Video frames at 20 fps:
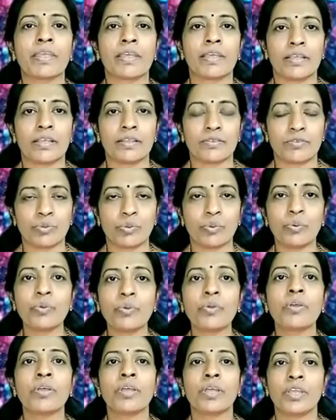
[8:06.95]
So,
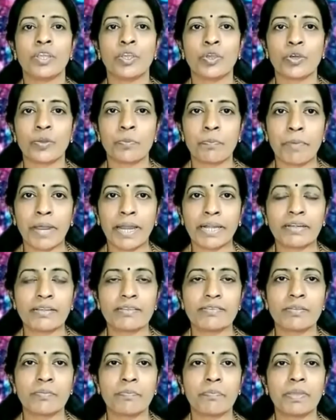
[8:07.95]
your
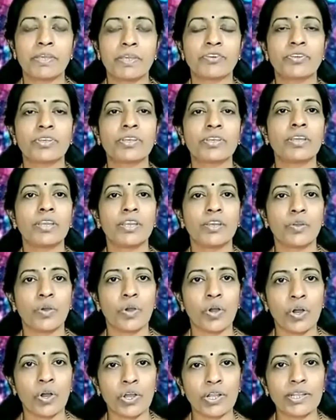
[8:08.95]
participation in
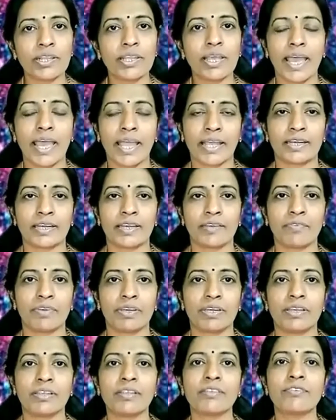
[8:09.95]
all the
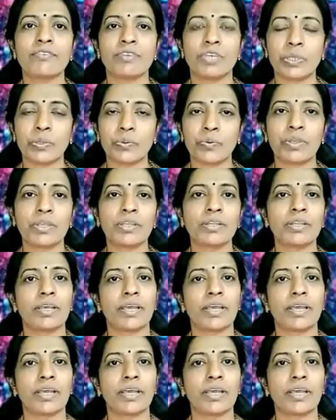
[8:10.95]
activities during the